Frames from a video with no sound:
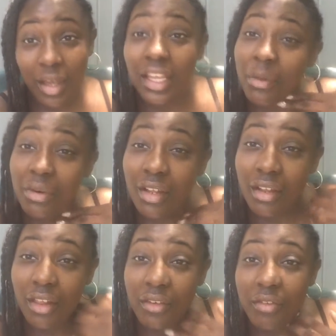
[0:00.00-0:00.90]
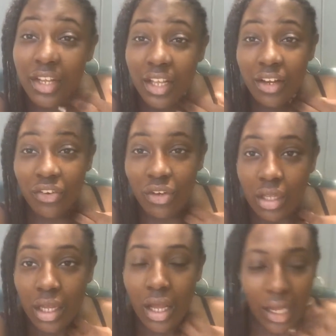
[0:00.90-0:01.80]
back here with another video.
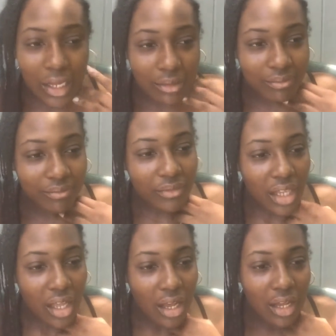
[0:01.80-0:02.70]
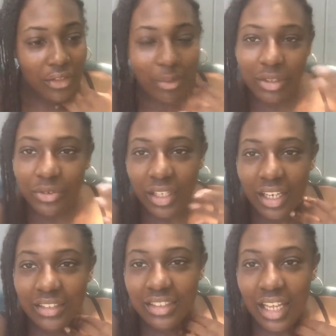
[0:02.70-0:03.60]
I thought about doing it
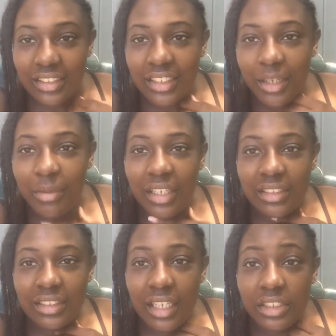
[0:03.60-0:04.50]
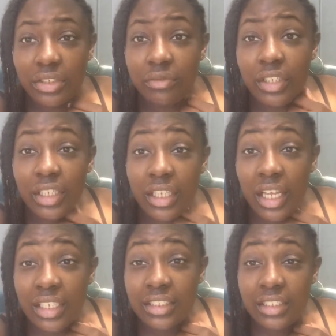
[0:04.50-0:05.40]
outside today because it's actually really
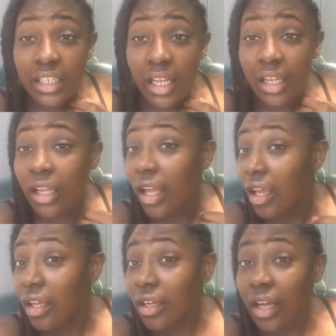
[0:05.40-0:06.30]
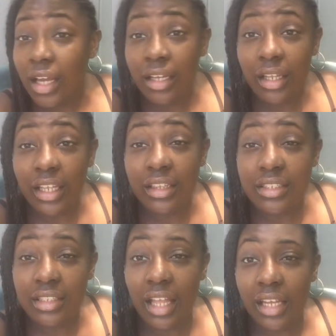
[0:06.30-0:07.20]
nice today, and I kind of like
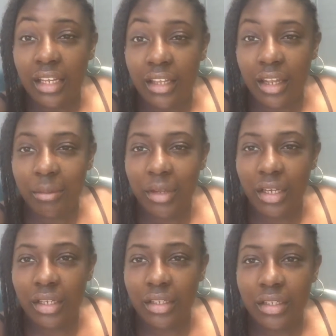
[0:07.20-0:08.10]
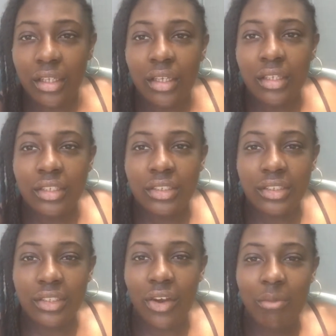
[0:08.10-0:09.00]
this lighting that I'm getting.
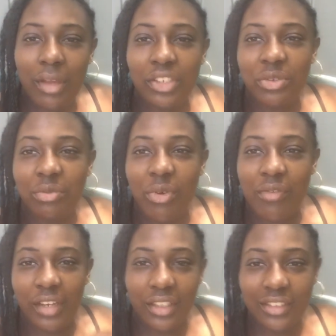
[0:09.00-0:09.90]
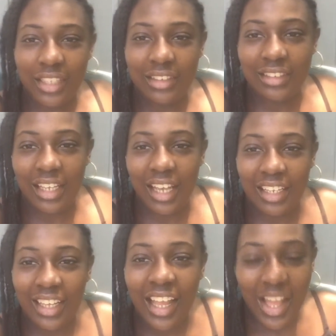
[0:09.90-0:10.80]
So I may do more videos outside.
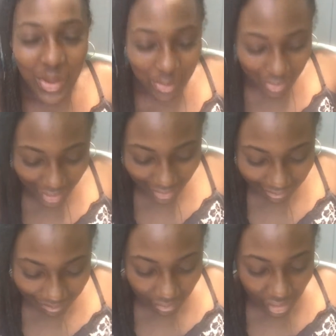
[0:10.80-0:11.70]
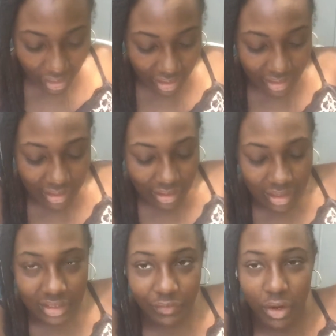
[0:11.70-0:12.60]
But
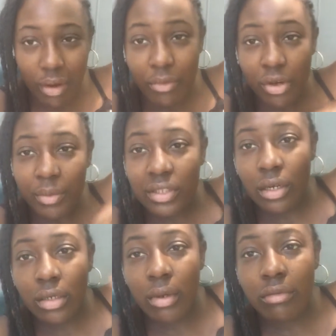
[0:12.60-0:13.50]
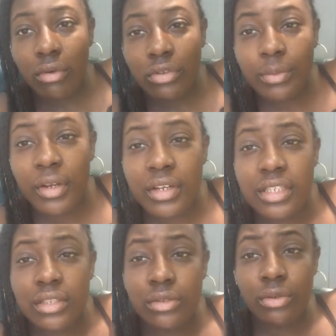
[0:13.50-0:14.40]
this video I'm going to be talking about Rosemary
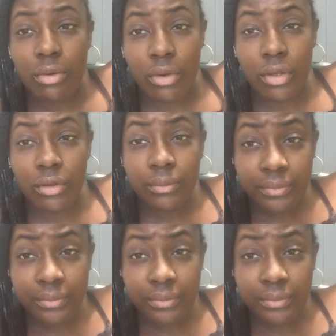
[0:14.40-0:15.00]
Essential Oil.